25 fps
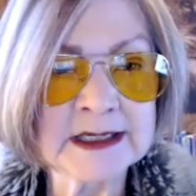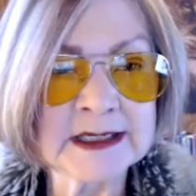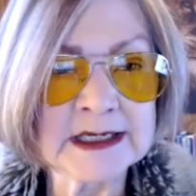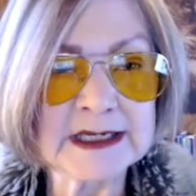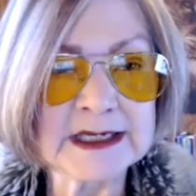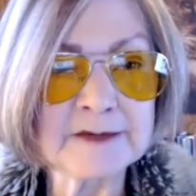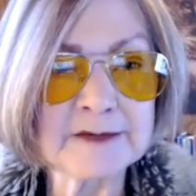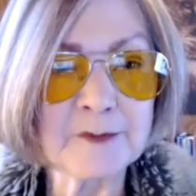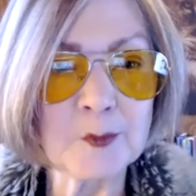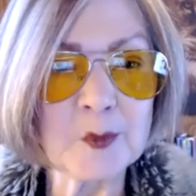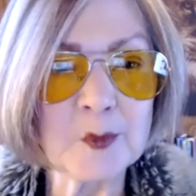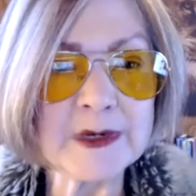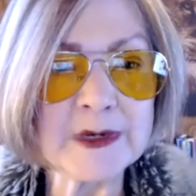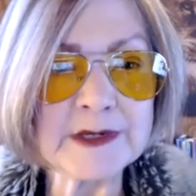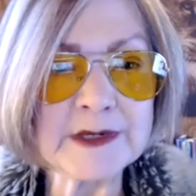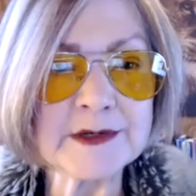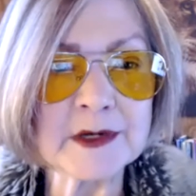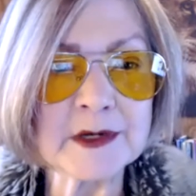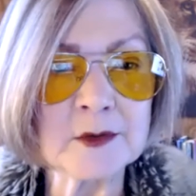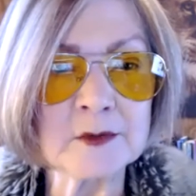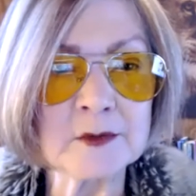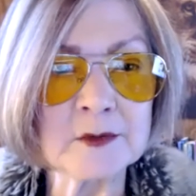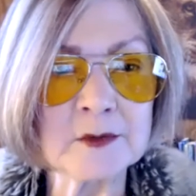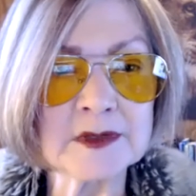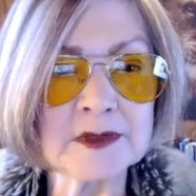if we
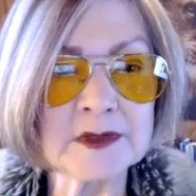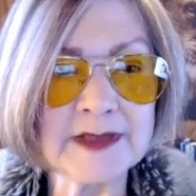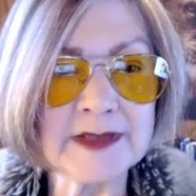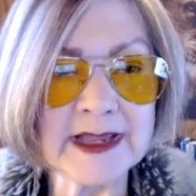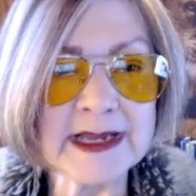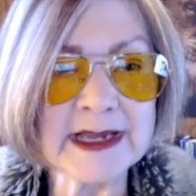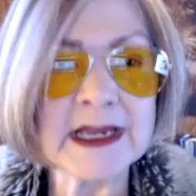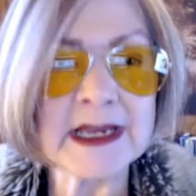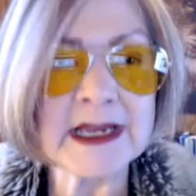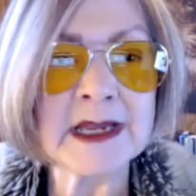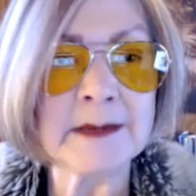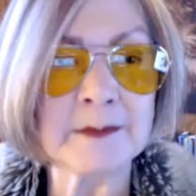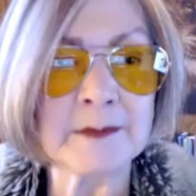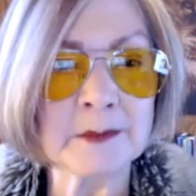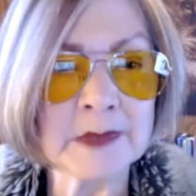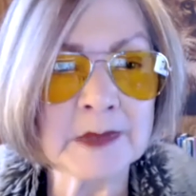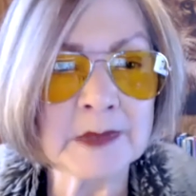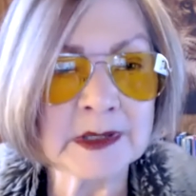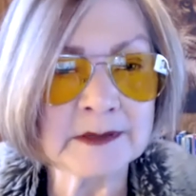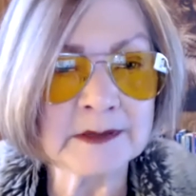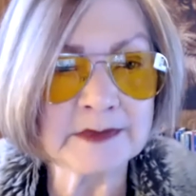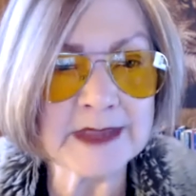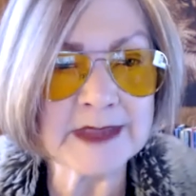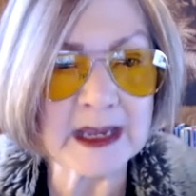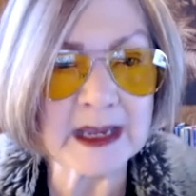don't claim
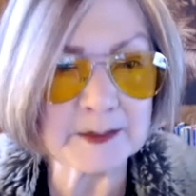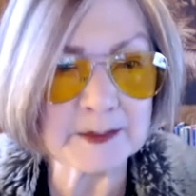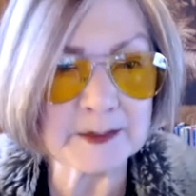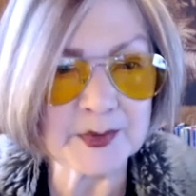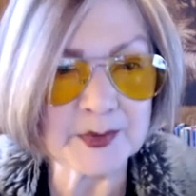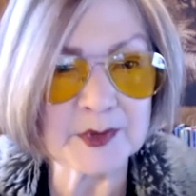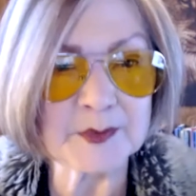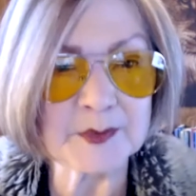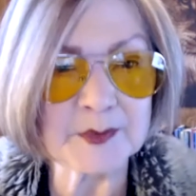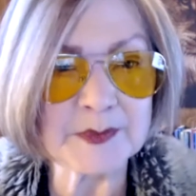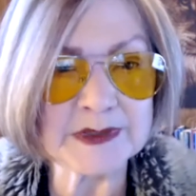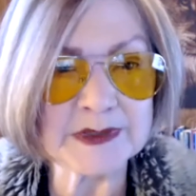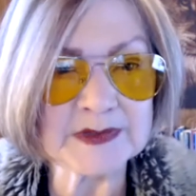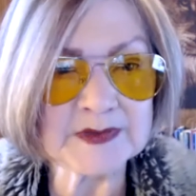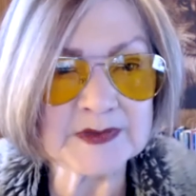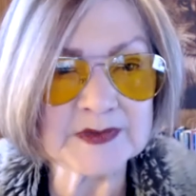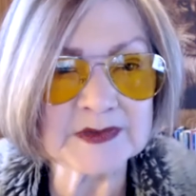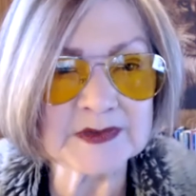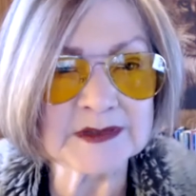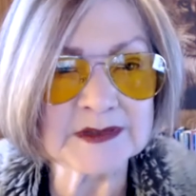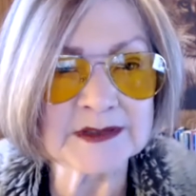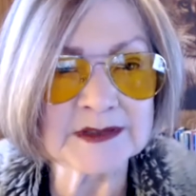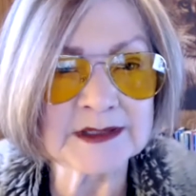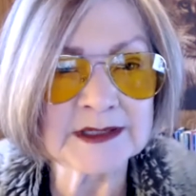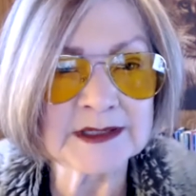that purpose
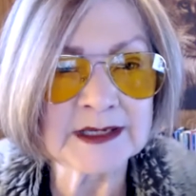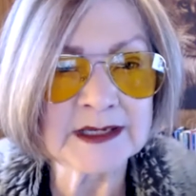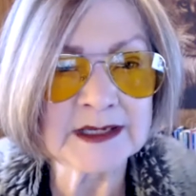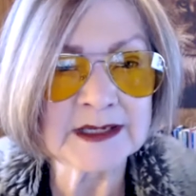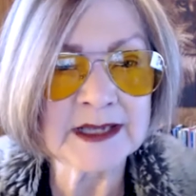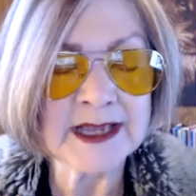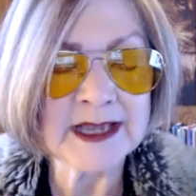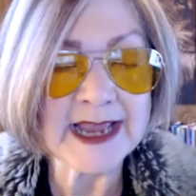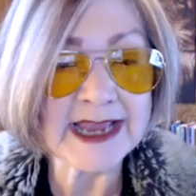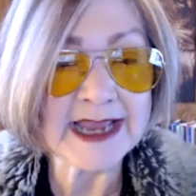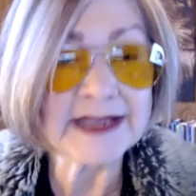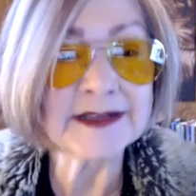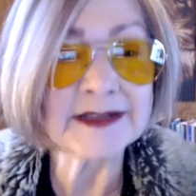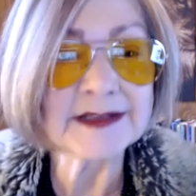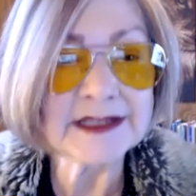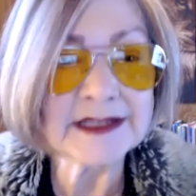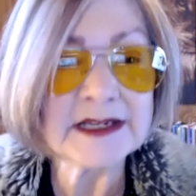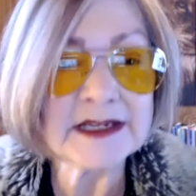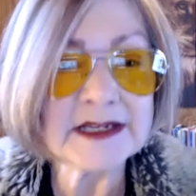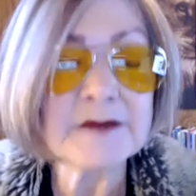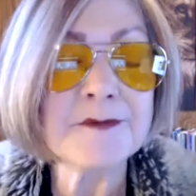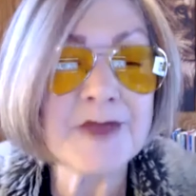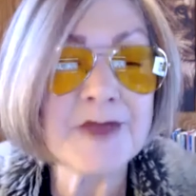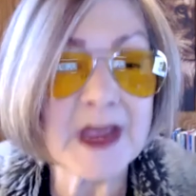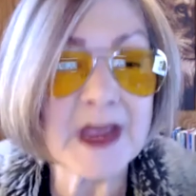and
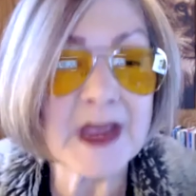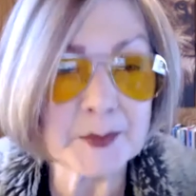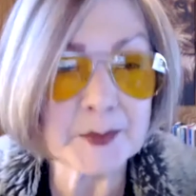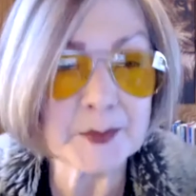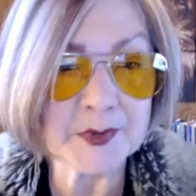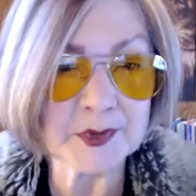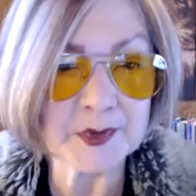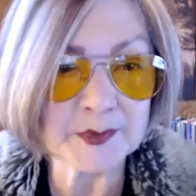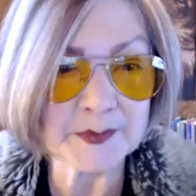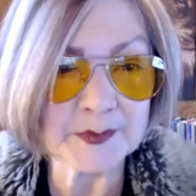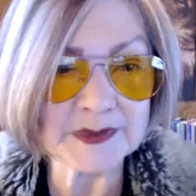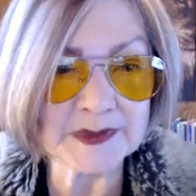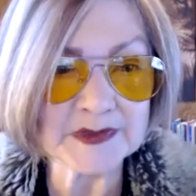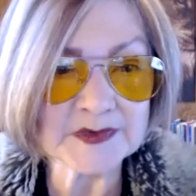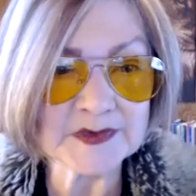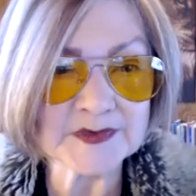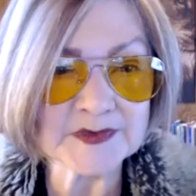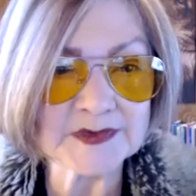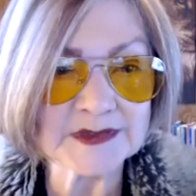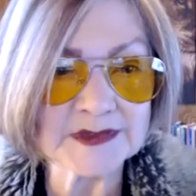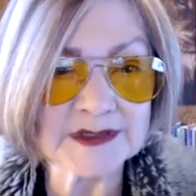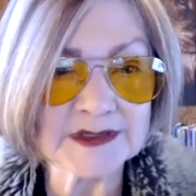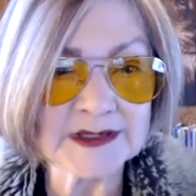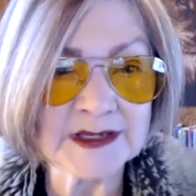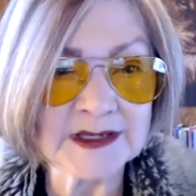live that
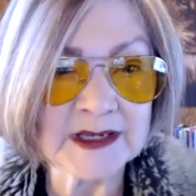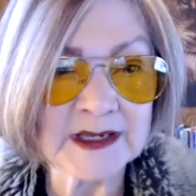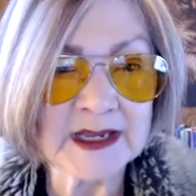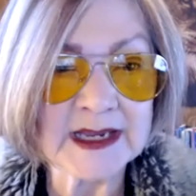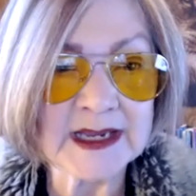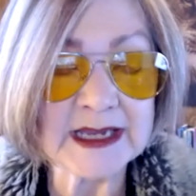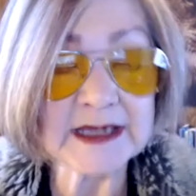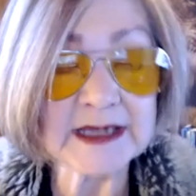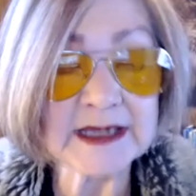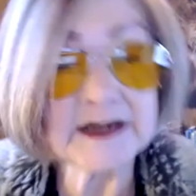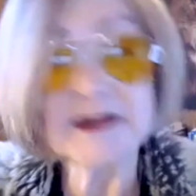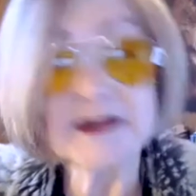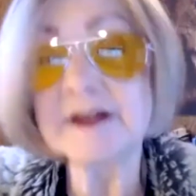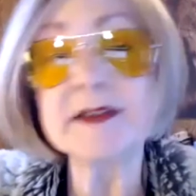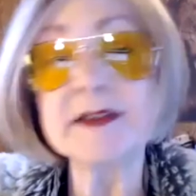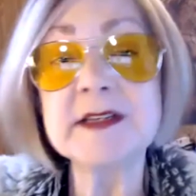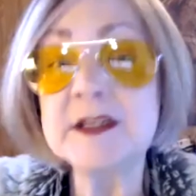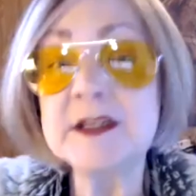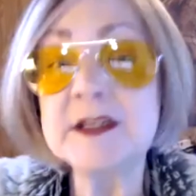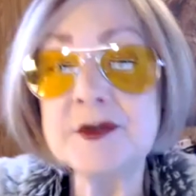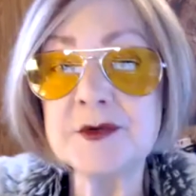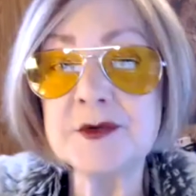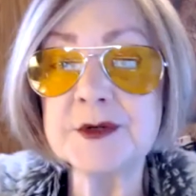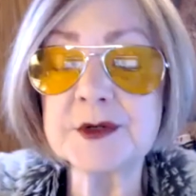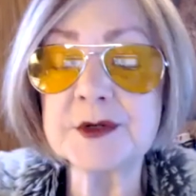purpose and
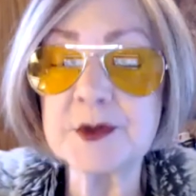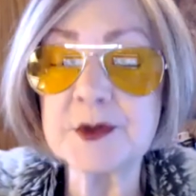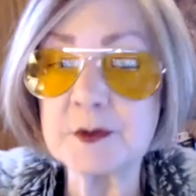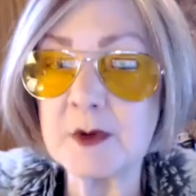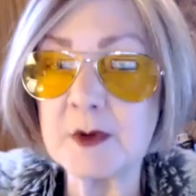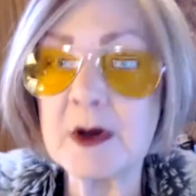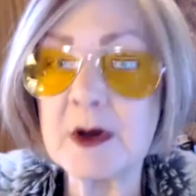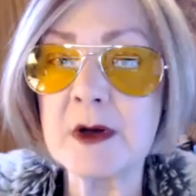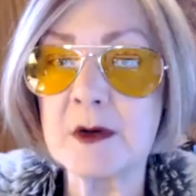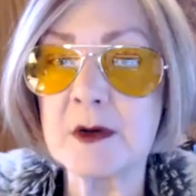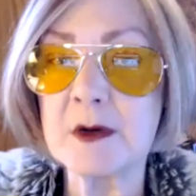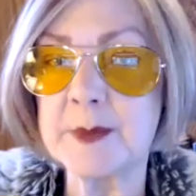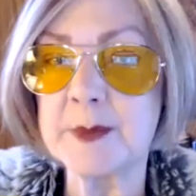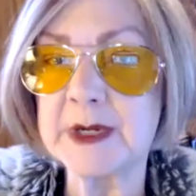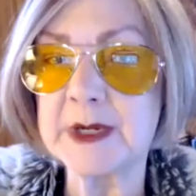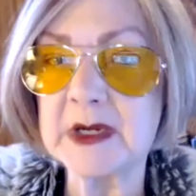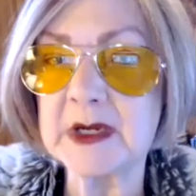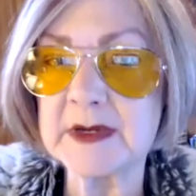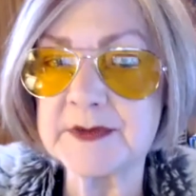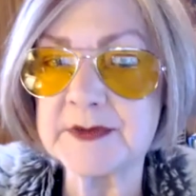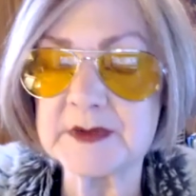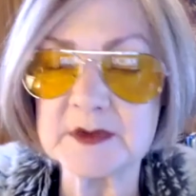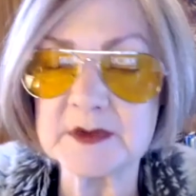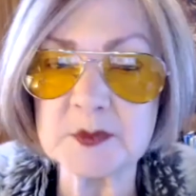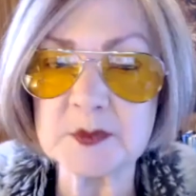continue to grow?
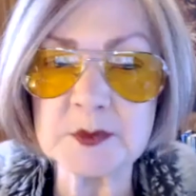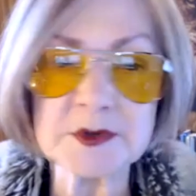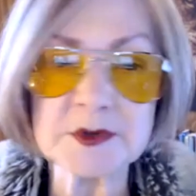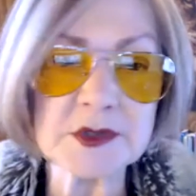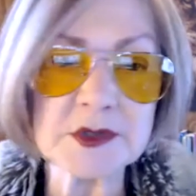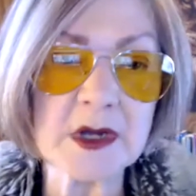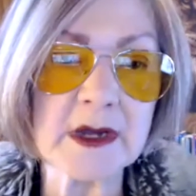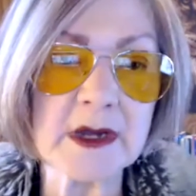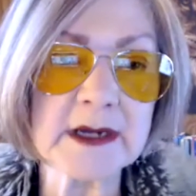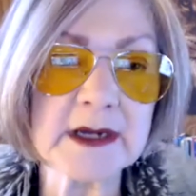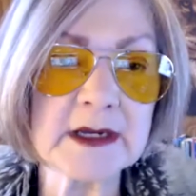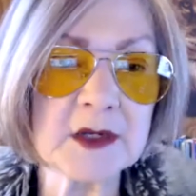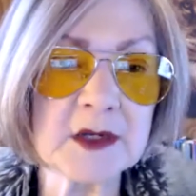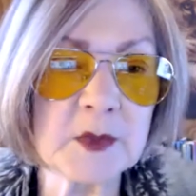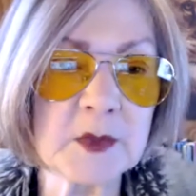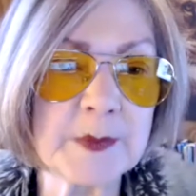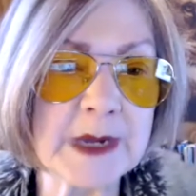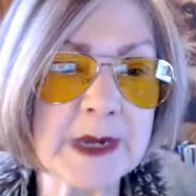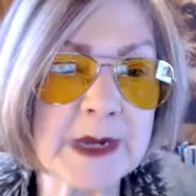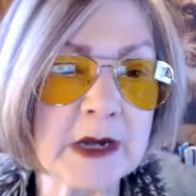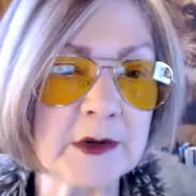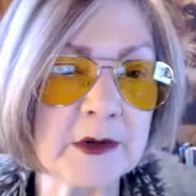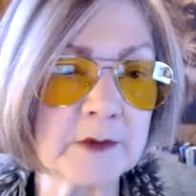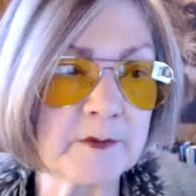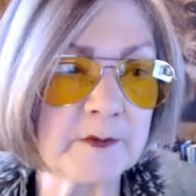Because, as we're talking
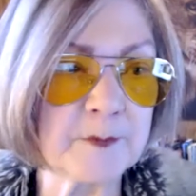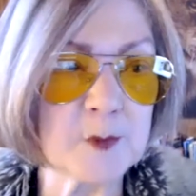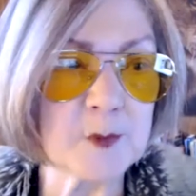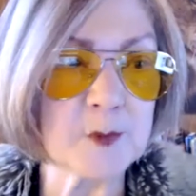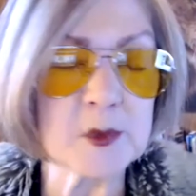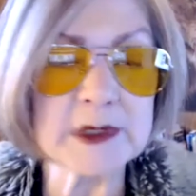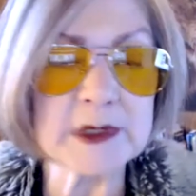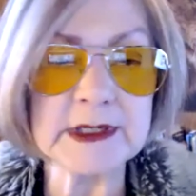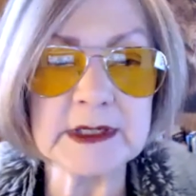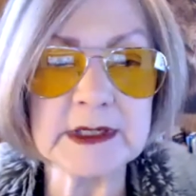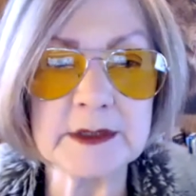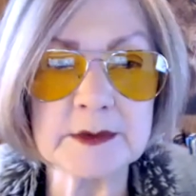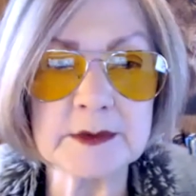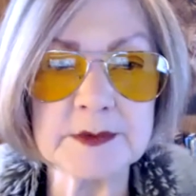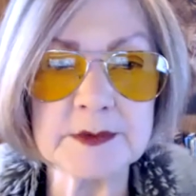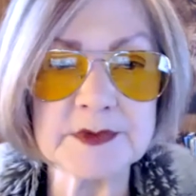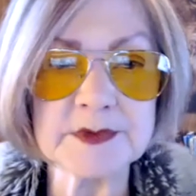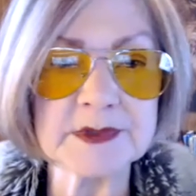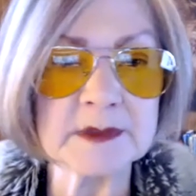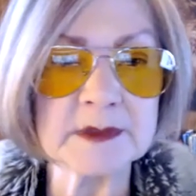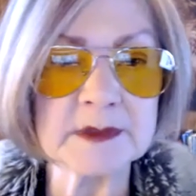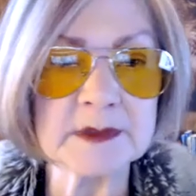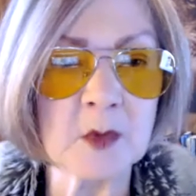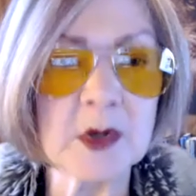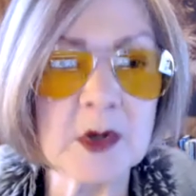about 40 years
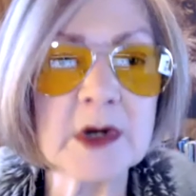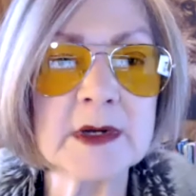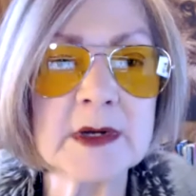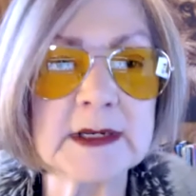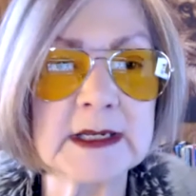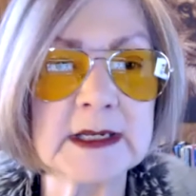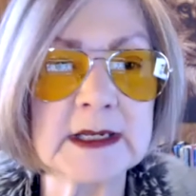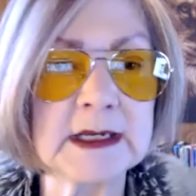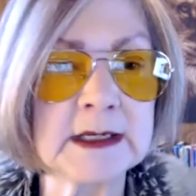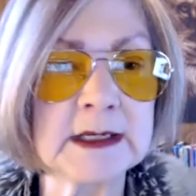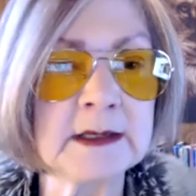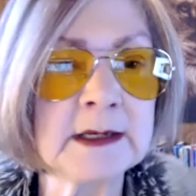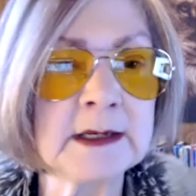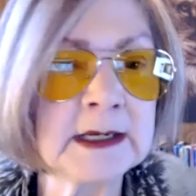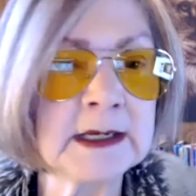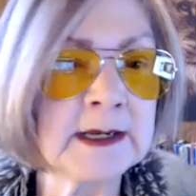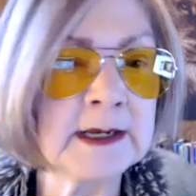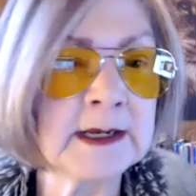in marketing,